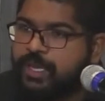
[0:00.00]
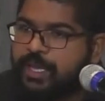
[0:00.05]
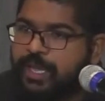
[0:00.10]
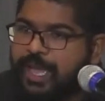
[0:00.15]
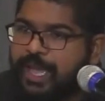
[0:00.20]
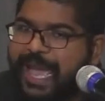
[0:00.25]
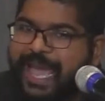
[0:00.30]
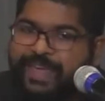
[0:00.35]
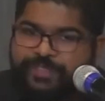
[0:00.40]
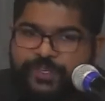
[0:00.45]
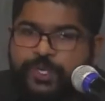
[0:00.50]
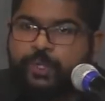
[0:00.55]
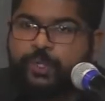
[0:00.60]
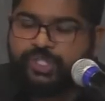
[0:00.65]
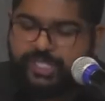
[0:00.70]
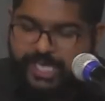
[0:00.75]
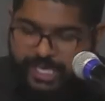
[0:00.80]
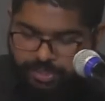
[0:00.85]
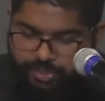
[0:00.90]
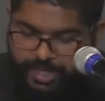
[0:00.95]

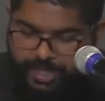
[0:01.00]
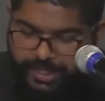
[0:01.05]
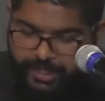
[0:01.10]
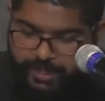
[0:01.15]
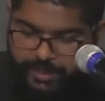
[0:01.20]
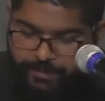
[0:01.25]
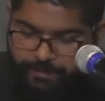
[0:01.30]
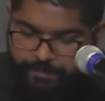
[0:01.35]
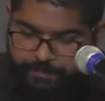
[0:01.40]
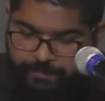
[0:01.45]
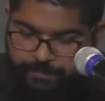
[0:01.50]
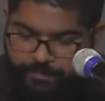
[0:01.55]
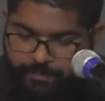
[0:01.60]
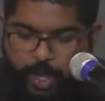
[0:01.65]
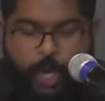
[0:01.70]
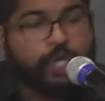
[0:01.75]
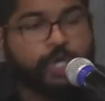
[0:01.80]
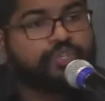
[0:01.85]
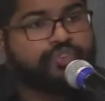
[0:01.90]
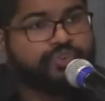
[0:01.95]
ethnocentric,
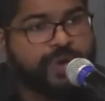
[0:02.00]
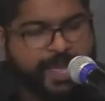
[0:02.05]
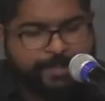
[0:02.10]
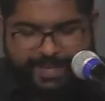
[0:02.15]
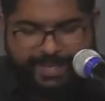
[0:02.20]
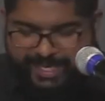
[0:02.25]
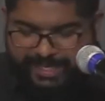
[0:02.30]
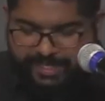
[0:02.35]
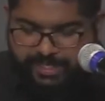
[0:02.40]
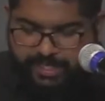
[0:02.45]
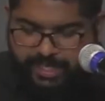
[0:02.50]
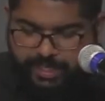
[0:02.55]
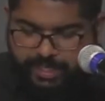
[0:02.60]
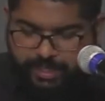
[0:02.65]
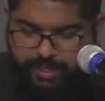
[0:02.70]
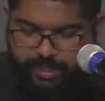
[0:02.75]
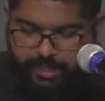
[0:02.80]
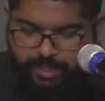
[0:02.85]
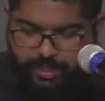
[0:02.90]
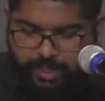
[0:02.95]
or tribalistic.
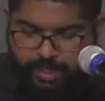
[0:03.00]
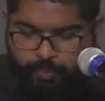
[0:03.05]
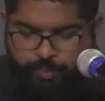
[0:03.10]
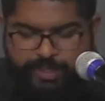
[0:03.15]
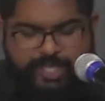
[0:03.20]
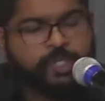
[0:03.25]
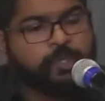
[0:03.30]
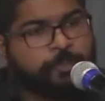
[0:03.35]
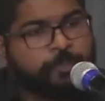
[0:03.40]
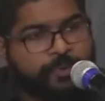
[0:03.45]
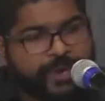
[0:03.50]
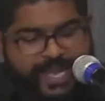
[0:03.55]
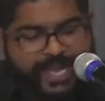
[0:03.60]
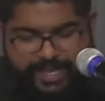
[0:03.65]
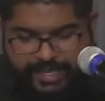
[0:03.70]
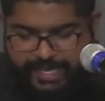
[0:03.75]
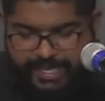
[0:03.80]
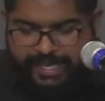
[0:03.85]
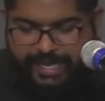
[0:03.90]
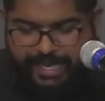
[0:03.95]
We need to pray
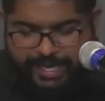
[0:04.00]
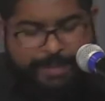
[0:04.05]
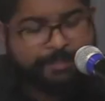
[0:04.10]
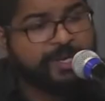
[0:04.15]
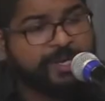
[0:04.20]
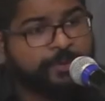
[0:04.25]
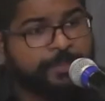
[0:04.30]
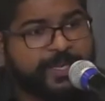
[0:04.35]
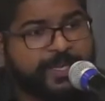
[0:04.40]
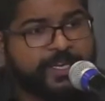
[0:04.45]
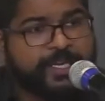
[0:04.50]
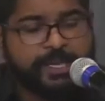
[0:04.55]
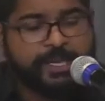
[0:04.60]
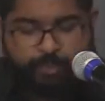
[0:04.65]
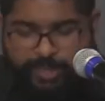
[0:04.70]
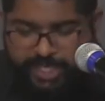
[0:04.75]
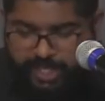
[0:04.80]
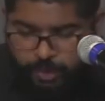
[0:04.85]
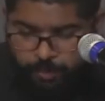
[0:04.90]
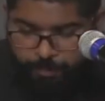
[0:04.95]
again, let me repeat again, we
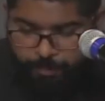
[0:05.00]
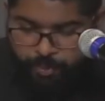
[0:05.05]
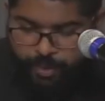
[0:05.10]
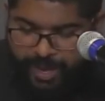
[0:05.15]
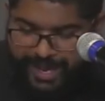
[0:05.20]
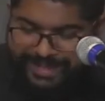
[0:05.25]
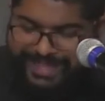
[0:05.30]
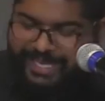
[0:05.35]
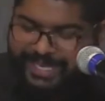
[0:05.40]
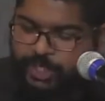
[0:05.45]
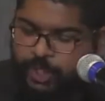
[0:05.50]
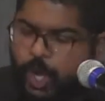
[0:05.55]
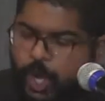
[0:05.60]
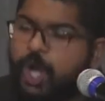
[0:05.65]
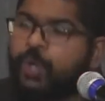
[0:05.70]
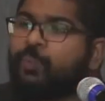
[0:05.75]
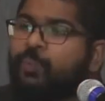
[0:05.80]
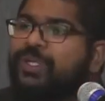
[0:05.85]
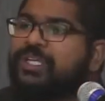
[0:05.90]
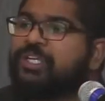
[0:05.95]
need to pray that
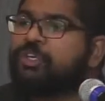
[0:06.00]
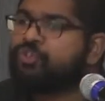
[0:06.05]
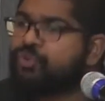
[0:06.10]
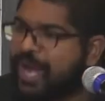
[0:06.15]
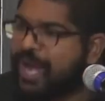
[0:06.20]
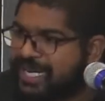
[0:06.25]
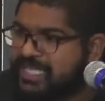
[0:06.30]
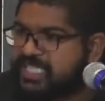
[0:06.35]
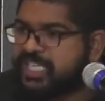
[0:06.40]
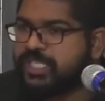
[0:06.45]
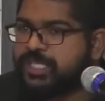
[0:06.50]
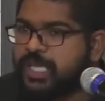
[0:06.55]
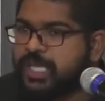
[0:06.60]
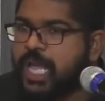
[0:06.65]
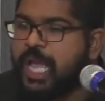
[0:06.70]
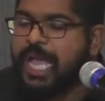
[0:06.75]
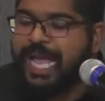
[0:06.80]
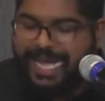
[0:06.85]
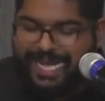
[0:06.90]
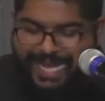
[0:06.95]
God will grant us
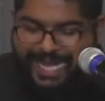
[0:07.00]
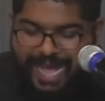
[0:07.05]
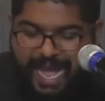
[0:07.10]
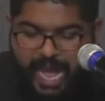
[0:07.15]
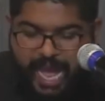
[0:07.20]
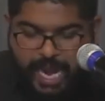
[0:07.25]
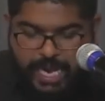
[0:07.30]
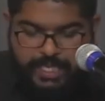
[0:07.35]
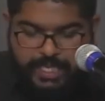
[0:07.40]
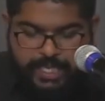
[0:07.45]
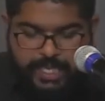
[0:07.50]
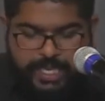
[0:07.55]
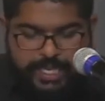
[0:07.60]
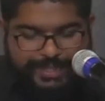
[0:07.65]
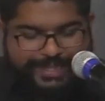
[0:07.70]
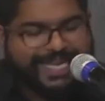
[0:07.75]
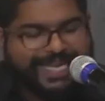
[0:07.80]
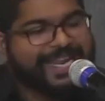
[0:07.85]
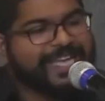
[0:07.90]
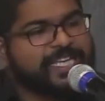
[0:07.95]
a heart
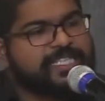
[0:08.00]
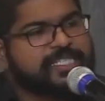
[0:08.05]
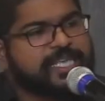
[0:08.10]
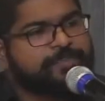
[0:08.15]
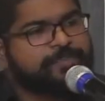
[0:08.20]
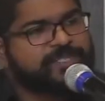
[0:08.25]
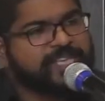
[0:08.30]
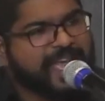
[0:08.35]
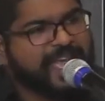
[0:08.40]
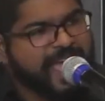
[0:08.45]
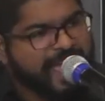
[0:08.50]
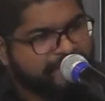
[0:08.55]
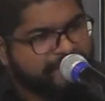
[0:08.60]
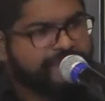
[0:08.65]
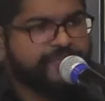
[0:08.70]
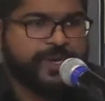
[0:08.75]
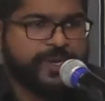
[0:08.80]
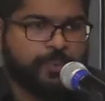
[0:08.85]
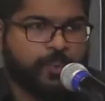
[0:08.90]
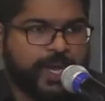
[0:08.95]
that accepts
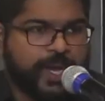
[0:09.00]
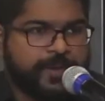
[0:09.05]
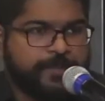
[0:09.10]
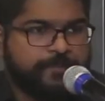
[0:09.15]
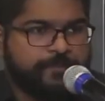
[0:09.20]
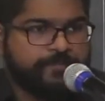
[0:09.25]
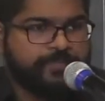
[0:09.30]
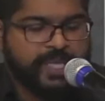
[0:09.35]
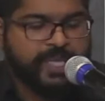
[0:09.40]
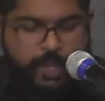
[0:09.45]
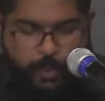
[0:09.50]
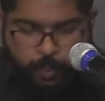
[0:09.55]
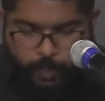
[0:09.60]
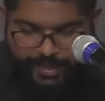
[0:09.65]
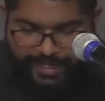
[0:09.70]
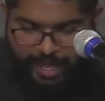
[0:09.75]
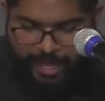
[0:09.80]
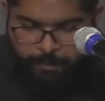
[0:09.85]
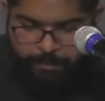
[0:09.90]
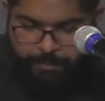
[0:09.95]
everyone
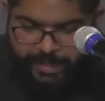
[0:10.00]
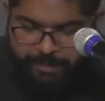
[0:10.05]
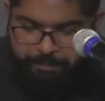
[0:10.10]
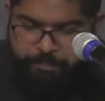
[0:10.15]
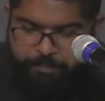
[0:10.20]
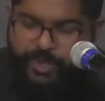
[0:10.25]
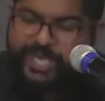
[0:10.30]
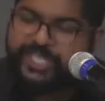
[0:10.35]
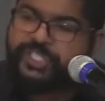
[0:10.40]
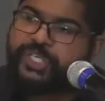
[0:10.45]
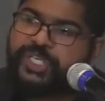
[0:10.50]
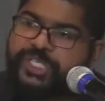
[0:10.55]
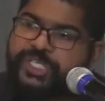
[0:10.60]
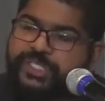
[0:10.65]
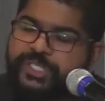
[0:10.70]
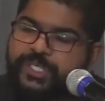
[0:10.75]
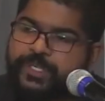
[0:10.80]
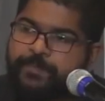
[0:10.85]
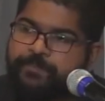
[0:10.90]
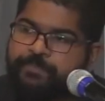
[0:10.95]
without being
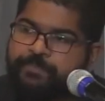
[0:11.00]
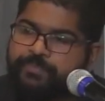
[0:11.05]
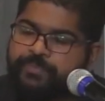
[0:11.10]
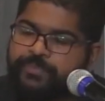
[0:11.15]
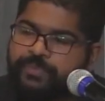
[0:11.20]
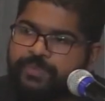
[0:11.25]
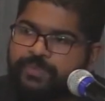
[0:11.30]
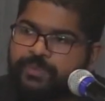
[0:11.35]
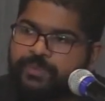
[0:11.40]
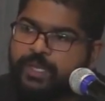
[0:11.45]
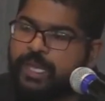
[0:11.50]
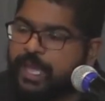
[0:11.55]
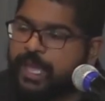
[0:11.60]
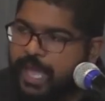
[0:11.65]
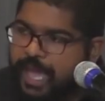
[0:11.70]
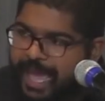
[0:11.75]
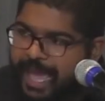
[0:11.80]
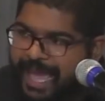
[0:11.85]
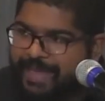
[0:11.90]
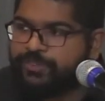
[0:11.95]
prejudiced,
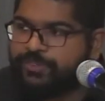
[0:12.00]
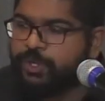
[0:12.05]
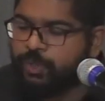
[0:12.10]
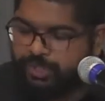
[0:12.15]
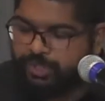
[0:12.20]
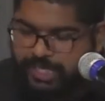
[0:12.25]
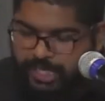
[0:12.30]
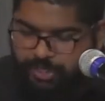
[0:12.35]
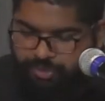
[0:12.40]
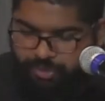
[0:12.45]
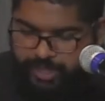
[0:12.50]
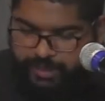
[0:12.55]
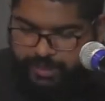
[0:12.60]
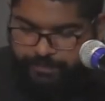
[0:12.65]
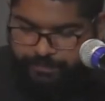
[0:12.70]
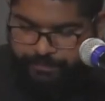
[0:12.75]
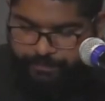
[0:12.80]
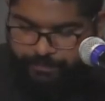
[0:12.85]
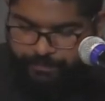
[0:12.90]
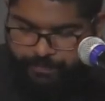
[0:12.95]
ethnocentric,
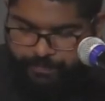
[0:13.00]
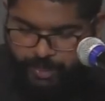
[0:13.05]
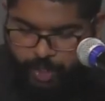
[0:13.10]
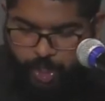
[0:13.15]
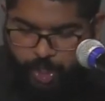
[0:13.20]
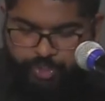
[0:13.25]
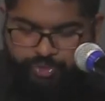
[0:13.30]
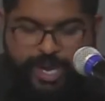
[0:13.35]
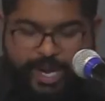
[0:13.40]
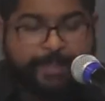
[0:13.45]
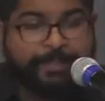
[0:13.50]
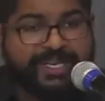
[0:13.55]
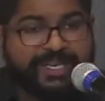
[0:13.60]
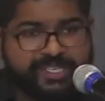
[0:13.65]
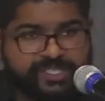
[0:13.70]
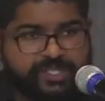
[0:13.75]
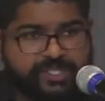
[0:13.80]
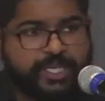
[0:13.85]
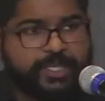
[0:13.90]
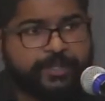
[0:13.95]
or
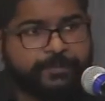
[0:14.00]
tribalistic.